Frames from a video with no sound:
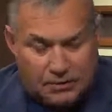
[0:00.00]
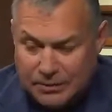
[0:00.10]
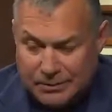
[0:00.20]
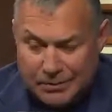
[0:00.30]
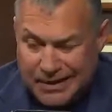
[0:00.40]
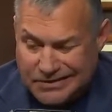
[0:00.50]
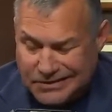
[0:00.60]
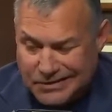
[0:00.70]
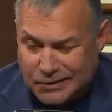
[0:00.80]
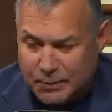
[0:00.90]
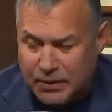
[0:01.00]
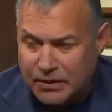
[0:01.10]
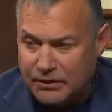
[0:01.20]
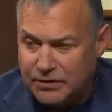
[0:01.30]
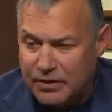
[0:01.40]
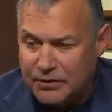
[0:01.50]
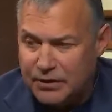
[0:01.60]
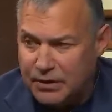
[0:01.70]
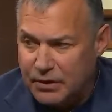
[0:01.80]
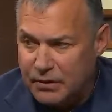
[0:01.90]
An amazing experience
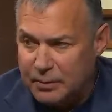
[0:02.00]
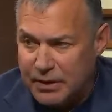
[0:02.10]
every year.